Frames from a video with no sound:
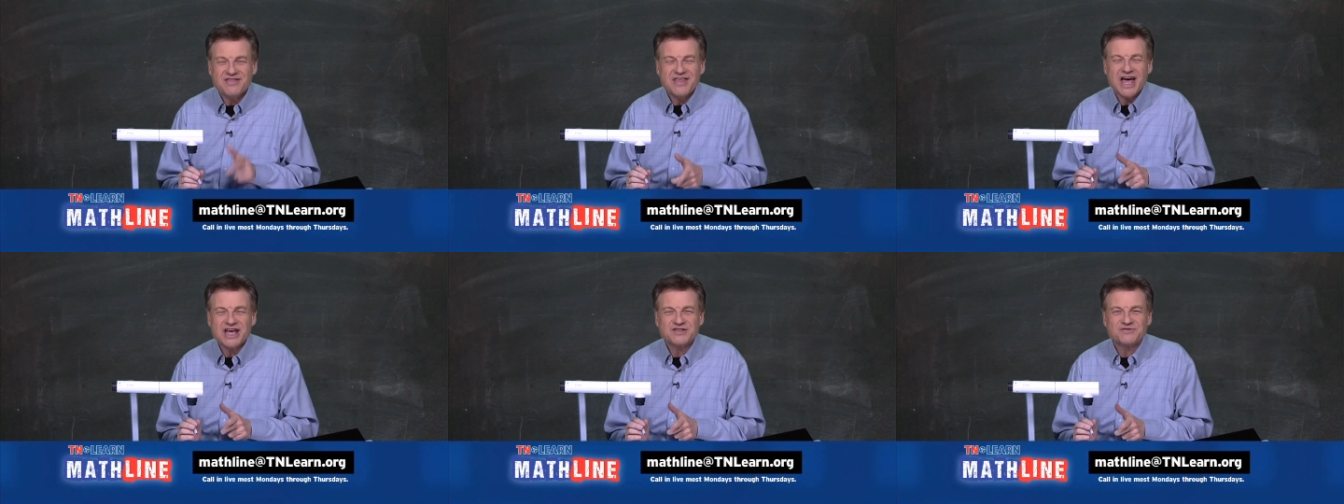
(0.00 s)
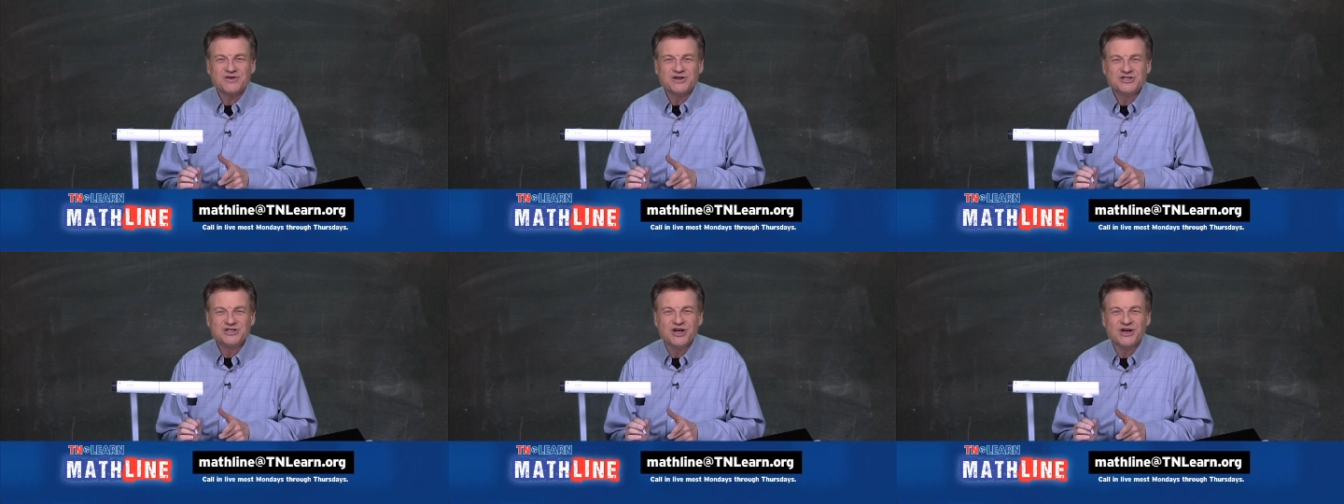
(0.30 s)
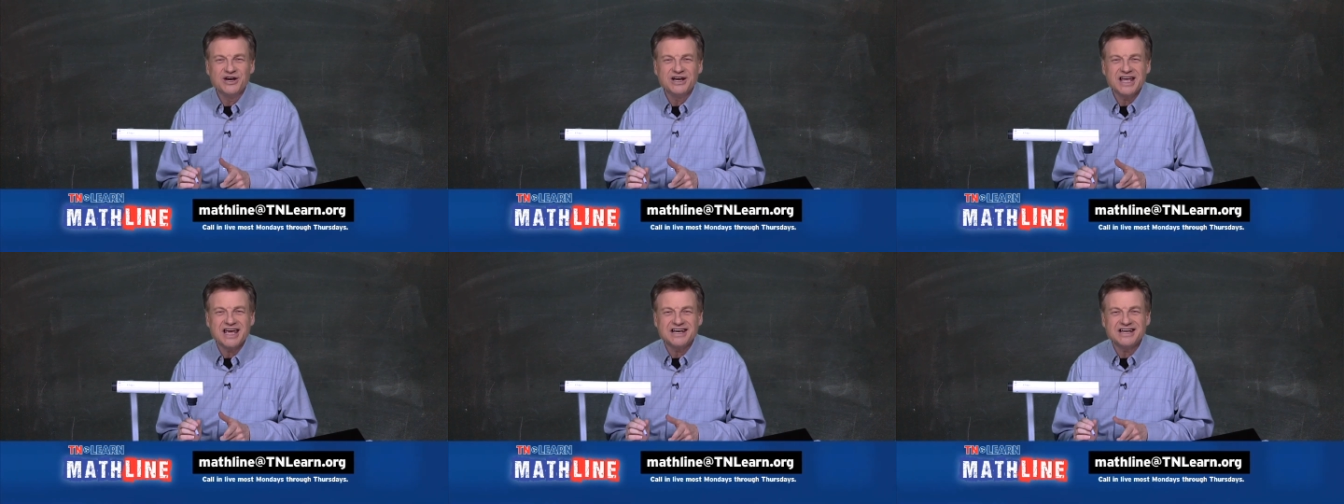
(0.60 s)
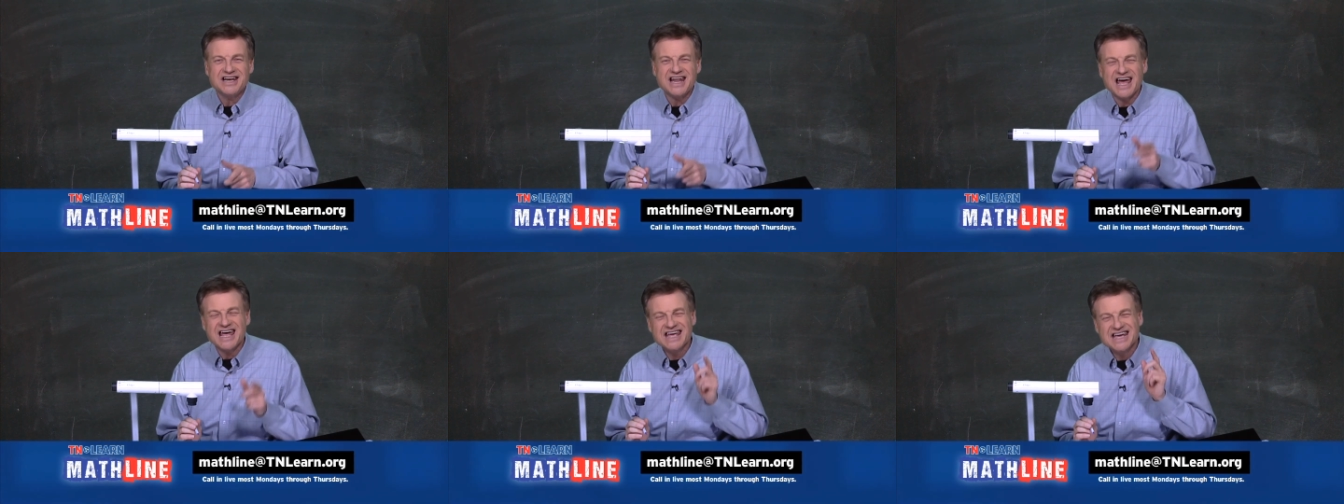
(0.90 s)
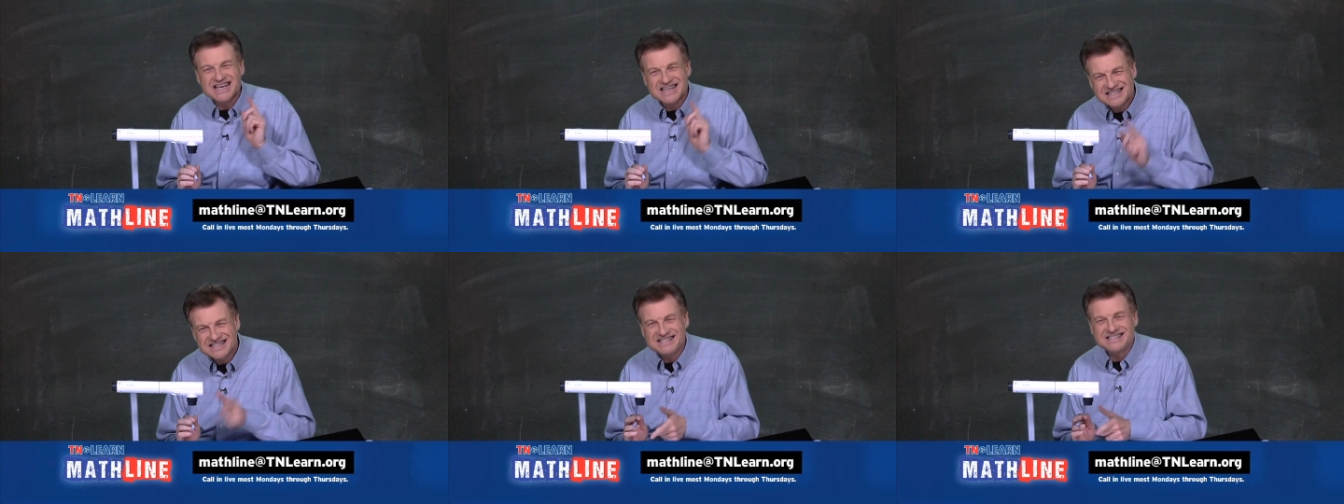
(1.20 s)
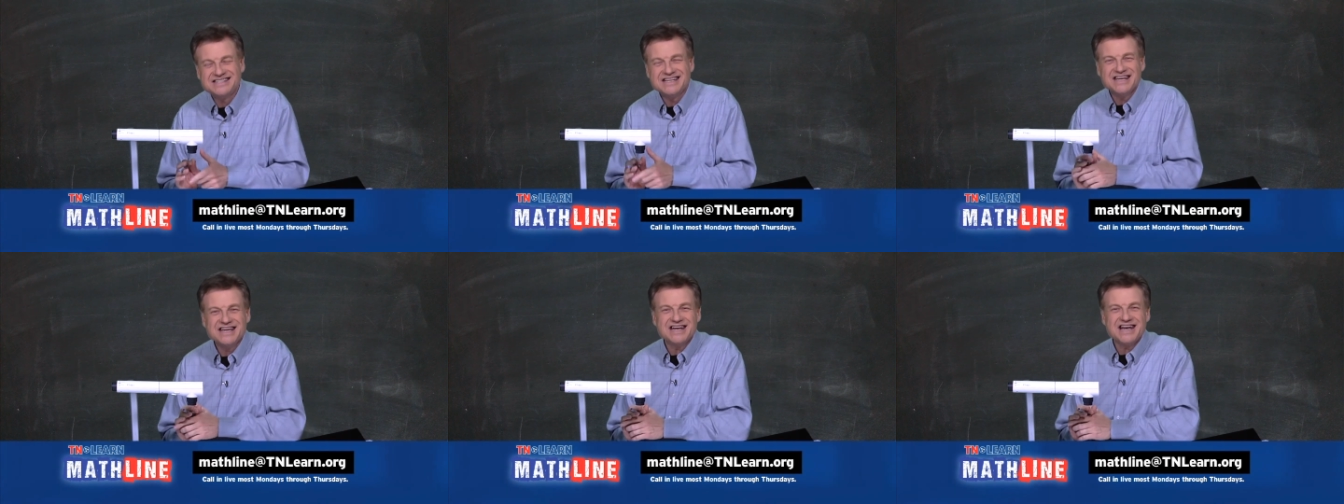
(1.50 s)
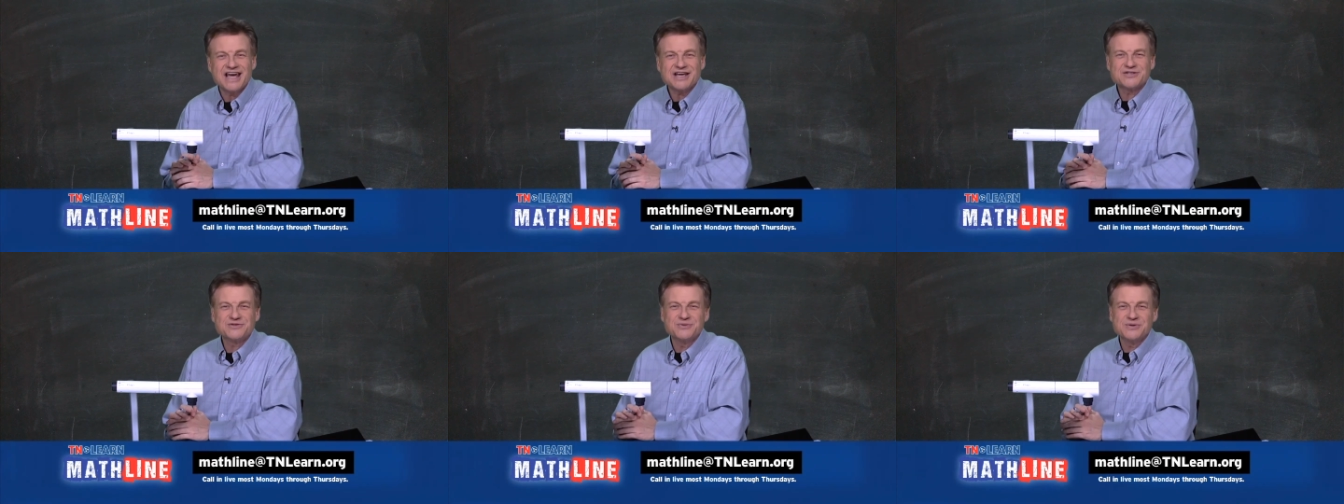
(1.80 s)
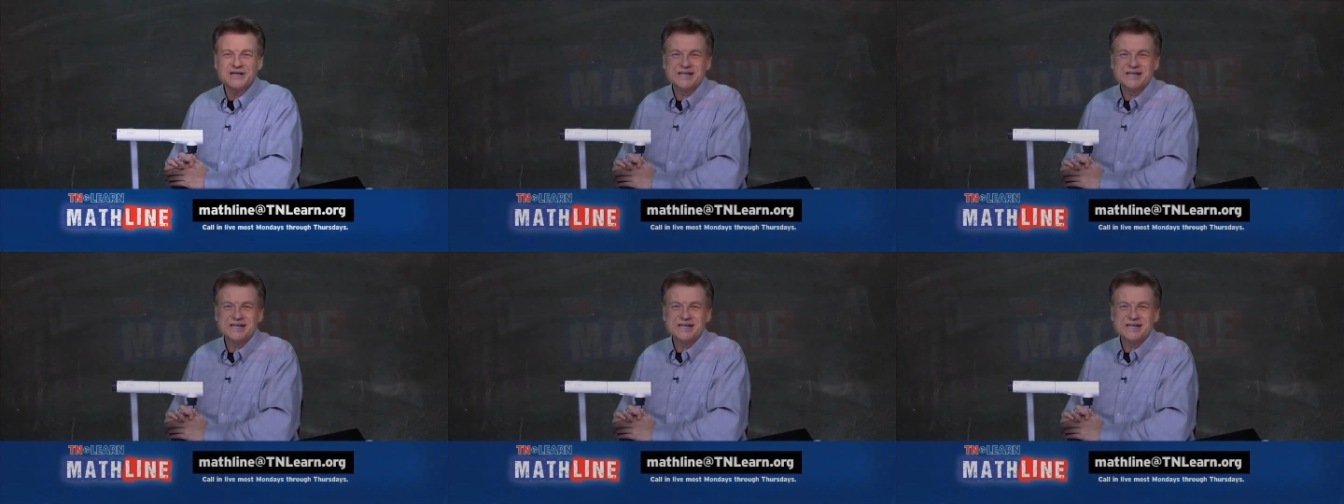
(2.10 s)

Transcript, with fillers: Thanks for tuning in today. See you next